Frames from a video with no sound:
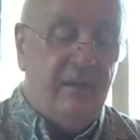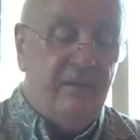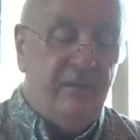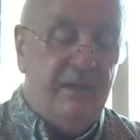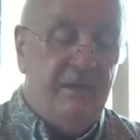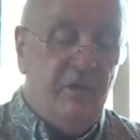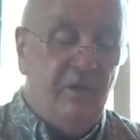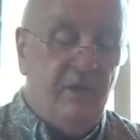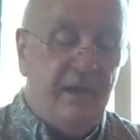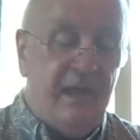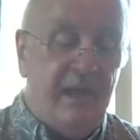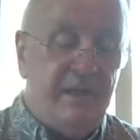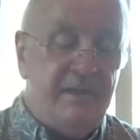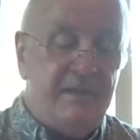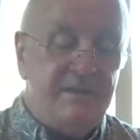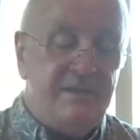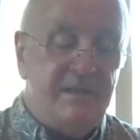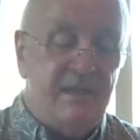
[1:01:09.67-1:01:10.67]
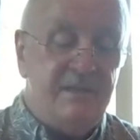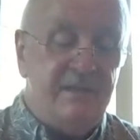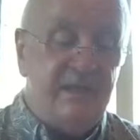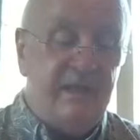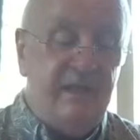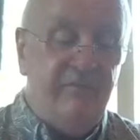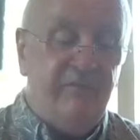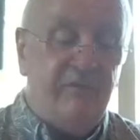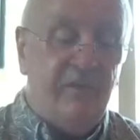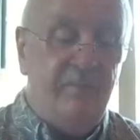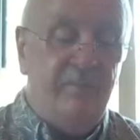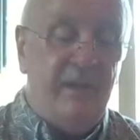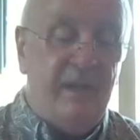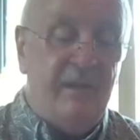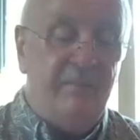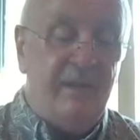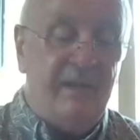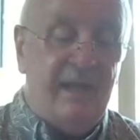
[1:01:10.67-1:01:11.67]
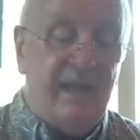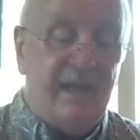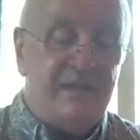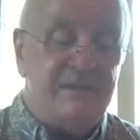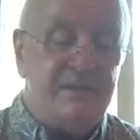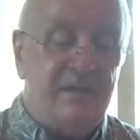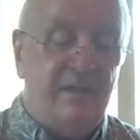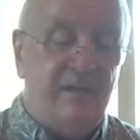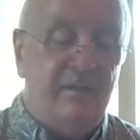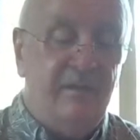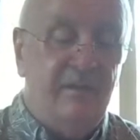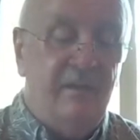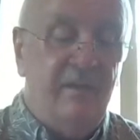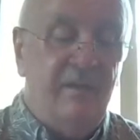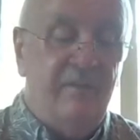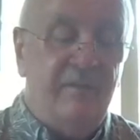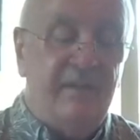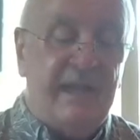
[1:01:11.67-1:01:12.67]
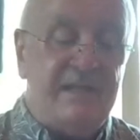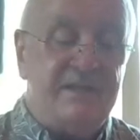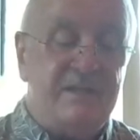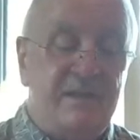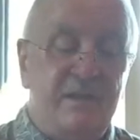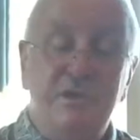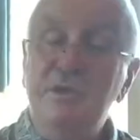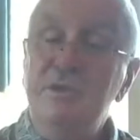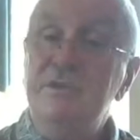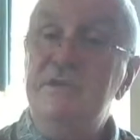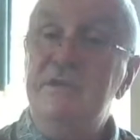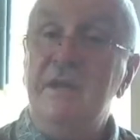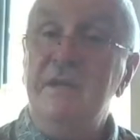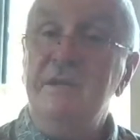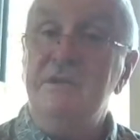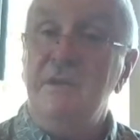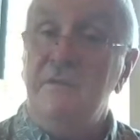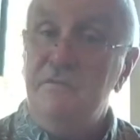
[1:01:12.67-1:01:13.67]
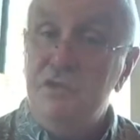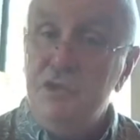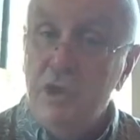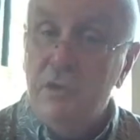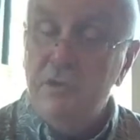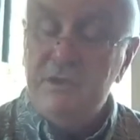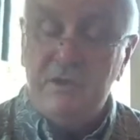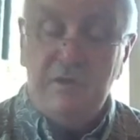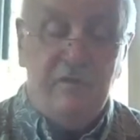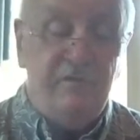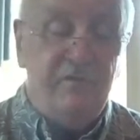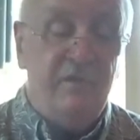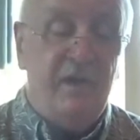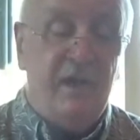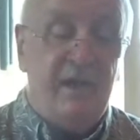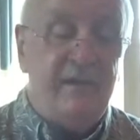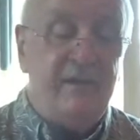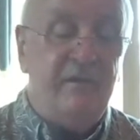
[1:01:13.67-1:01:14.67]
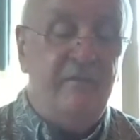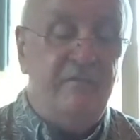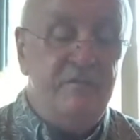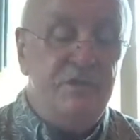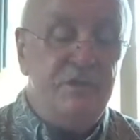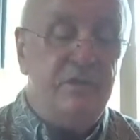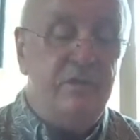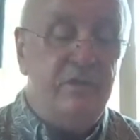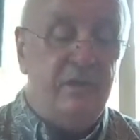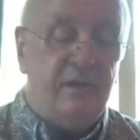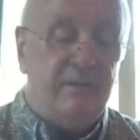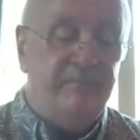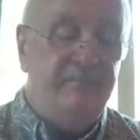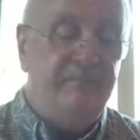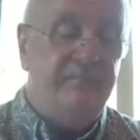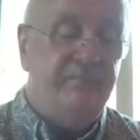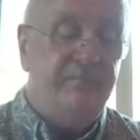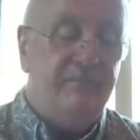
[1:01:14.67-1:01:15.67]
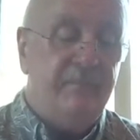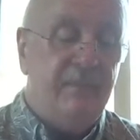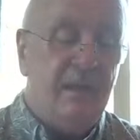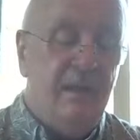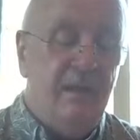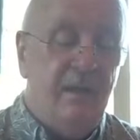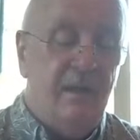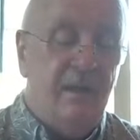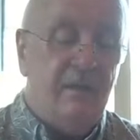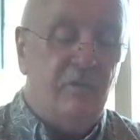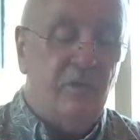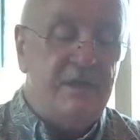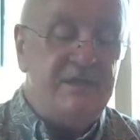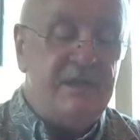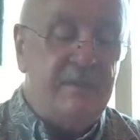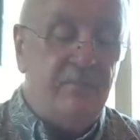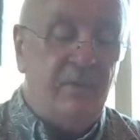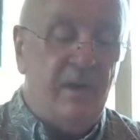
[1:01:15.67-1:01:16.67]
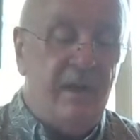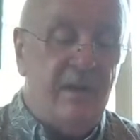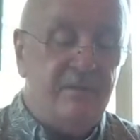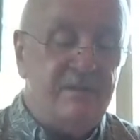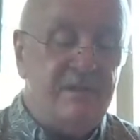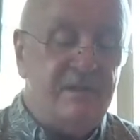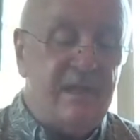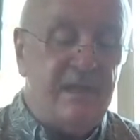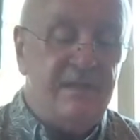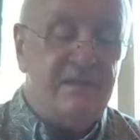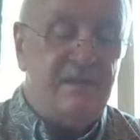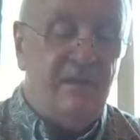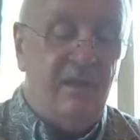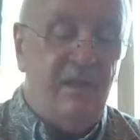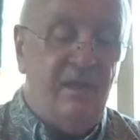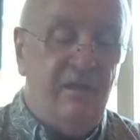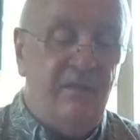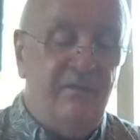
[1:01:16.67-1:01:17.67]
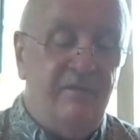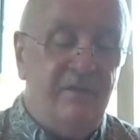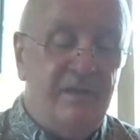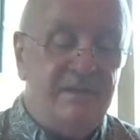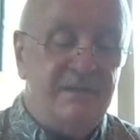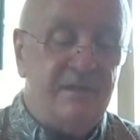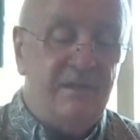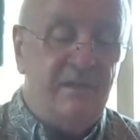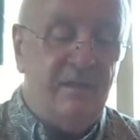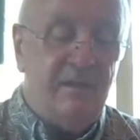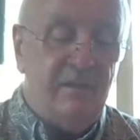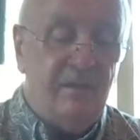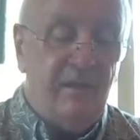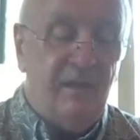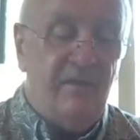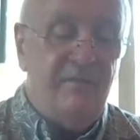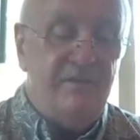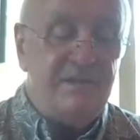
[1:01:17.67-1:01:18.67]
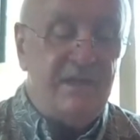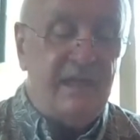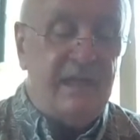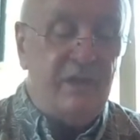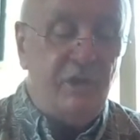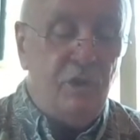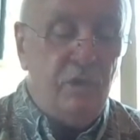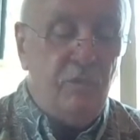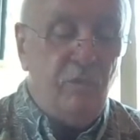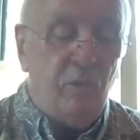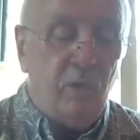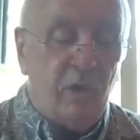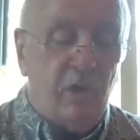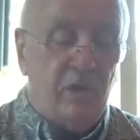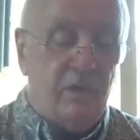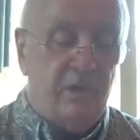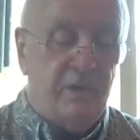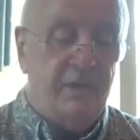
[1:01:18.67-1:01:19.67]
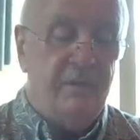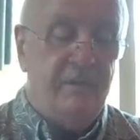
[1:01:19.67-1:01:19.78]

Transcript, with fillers: Linda Hernandez says Ephraim and Manasseh. That's the two sons of Joseph, not of Judah. Chrissy Brown says love is love is a good word.